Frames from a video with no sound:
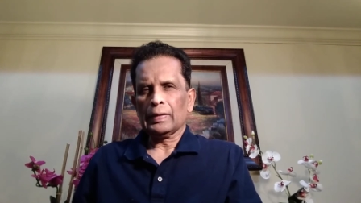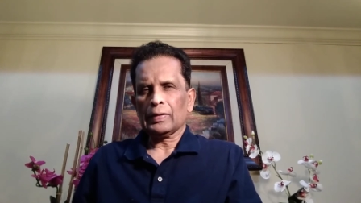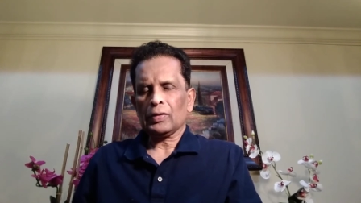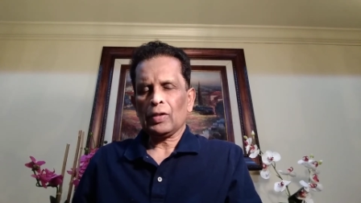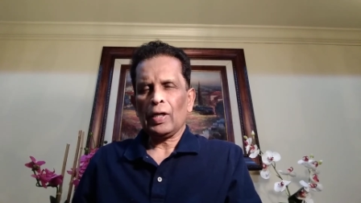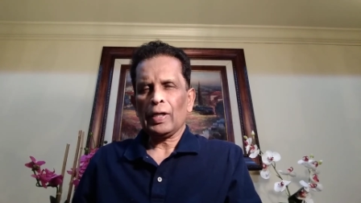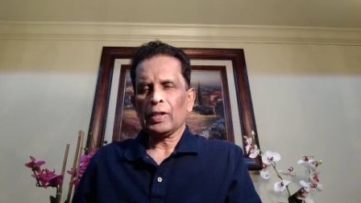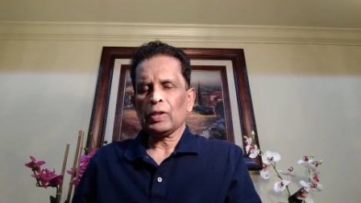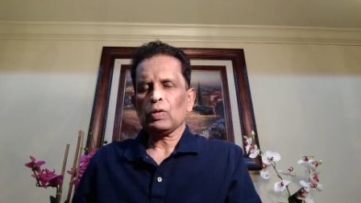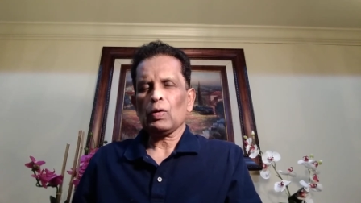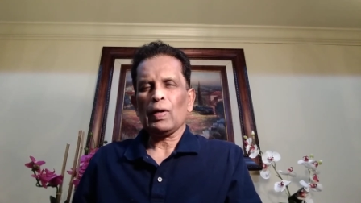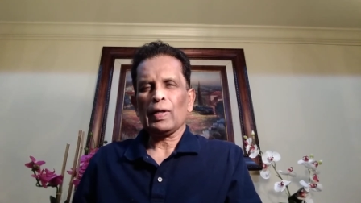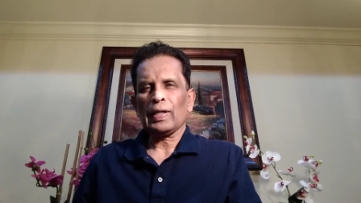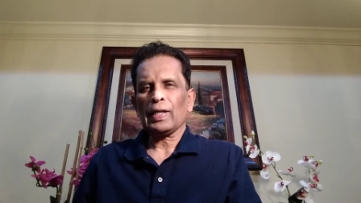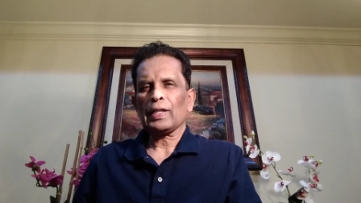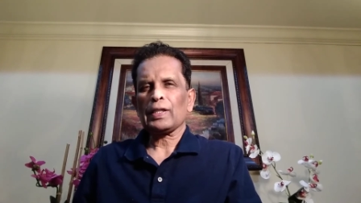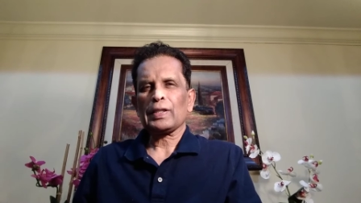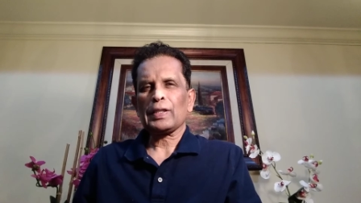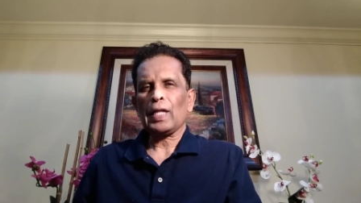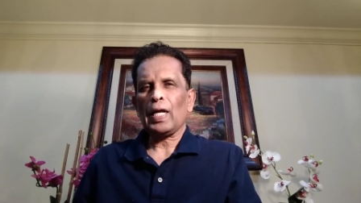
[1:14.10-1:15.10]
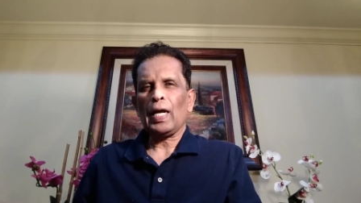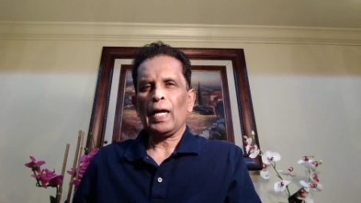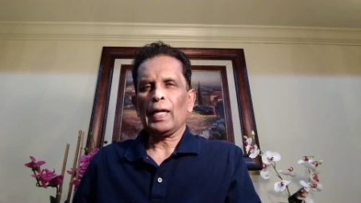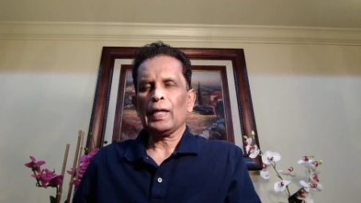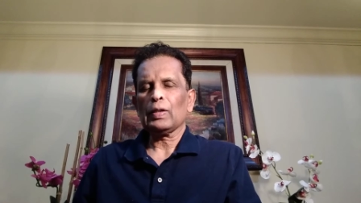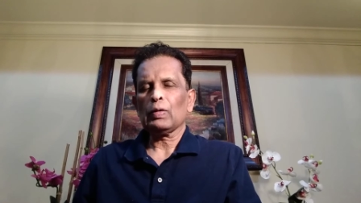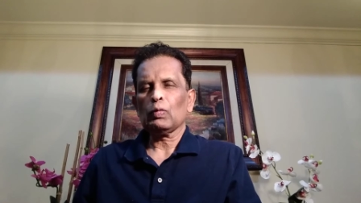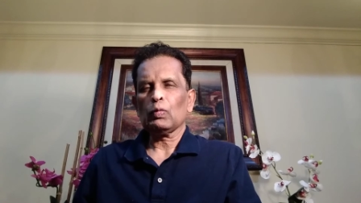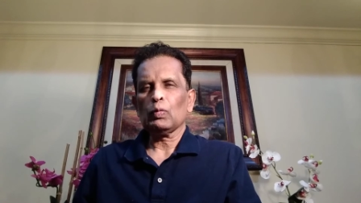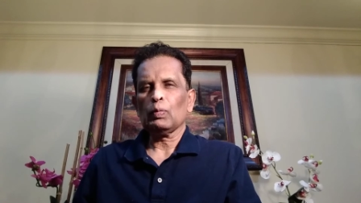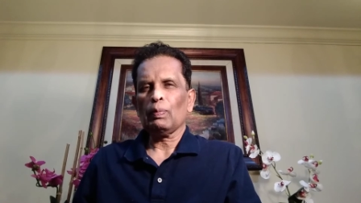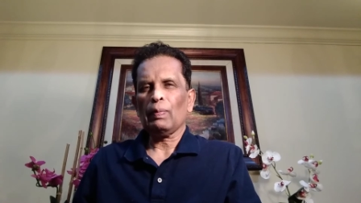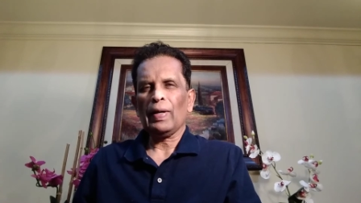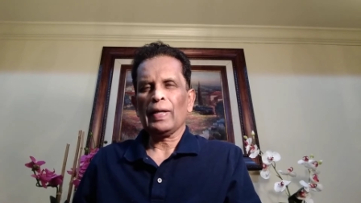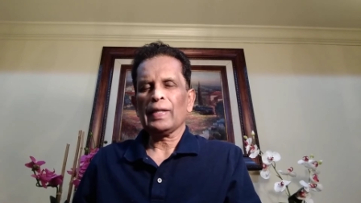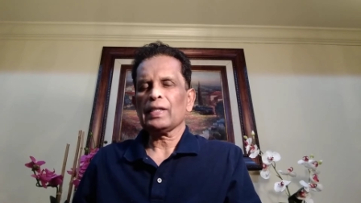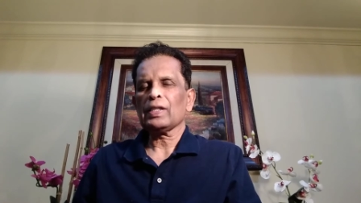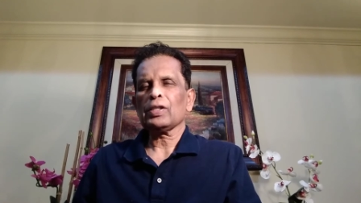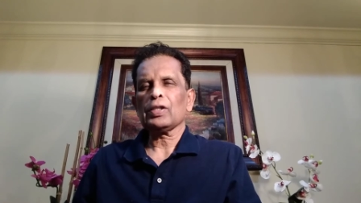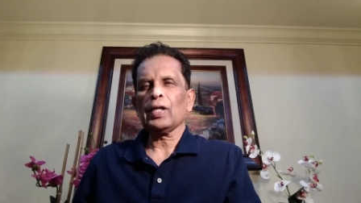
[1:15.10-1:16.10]
trying to understand
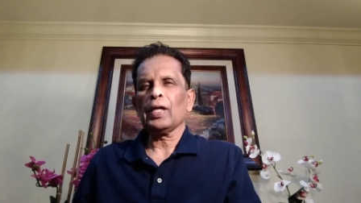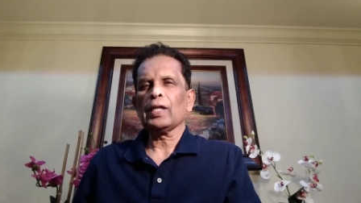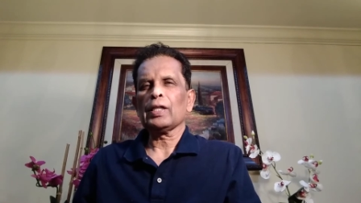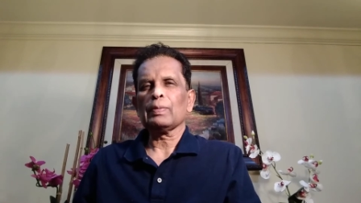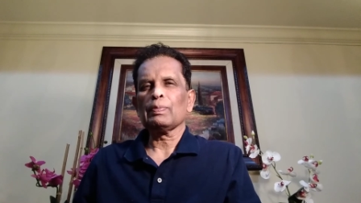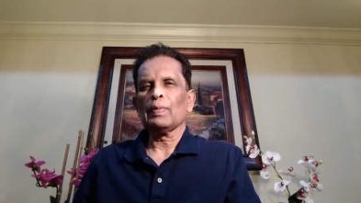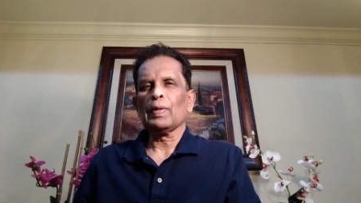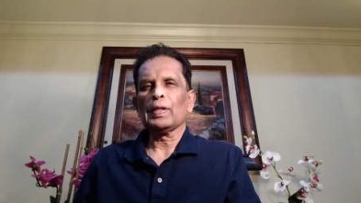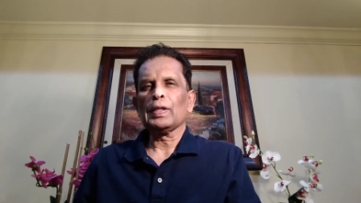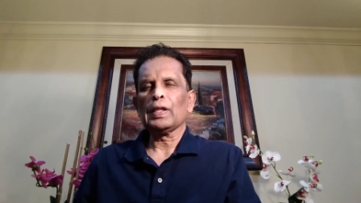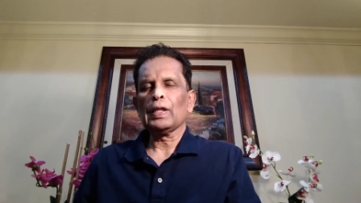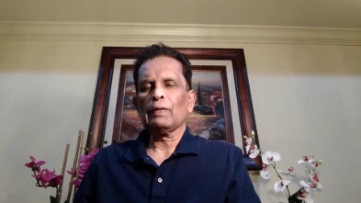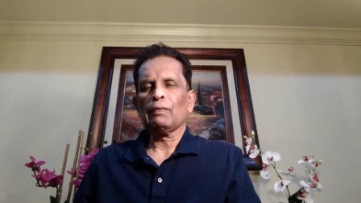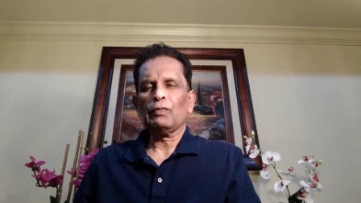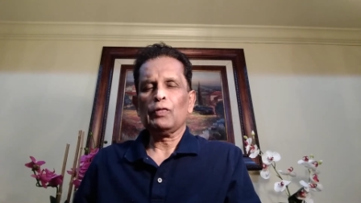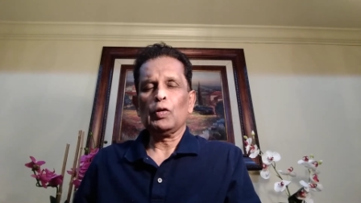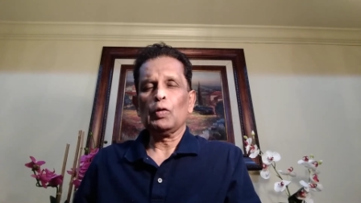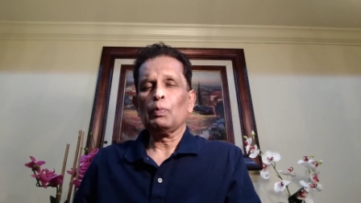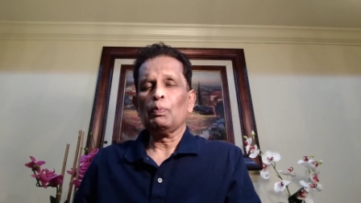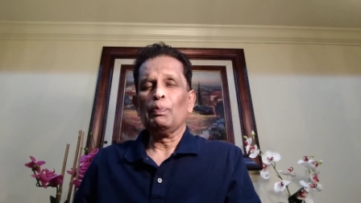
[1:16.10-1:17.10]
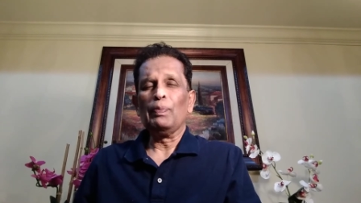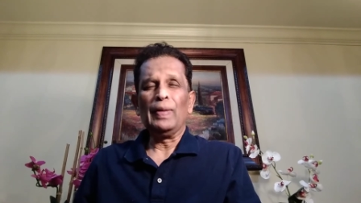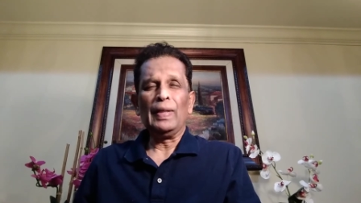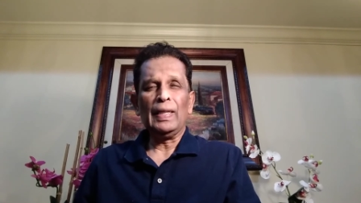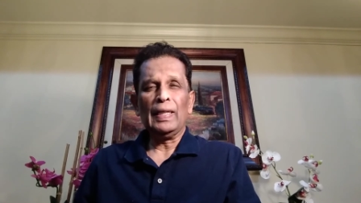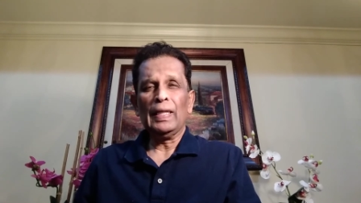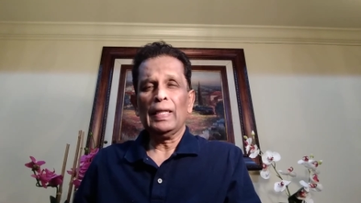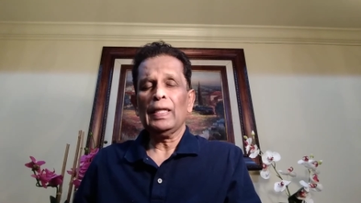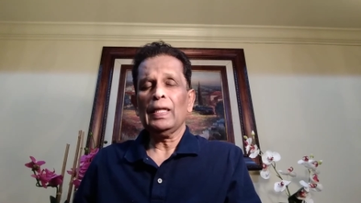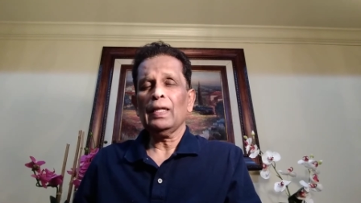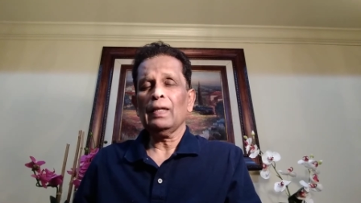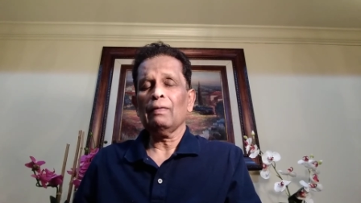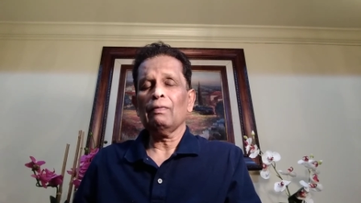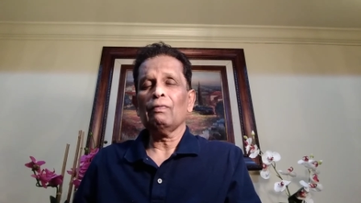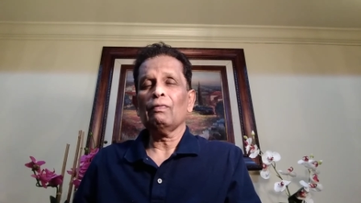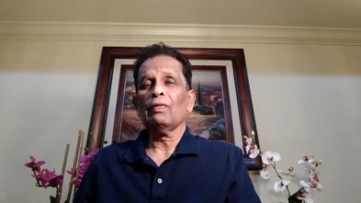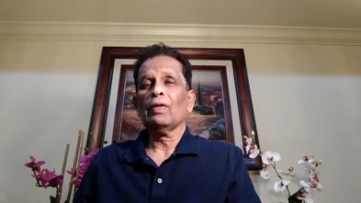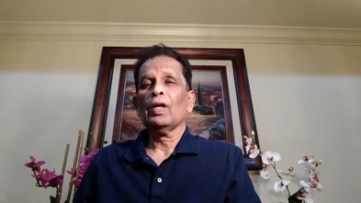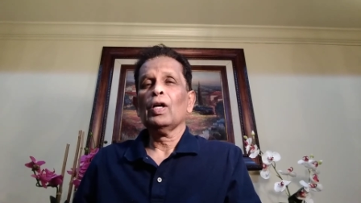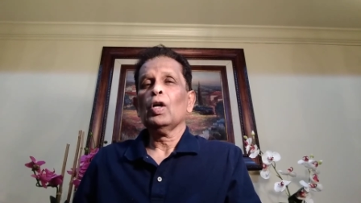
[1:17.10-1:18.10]
my statement, if you
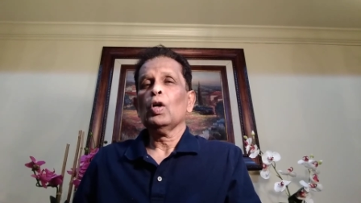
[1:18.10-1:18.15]
believe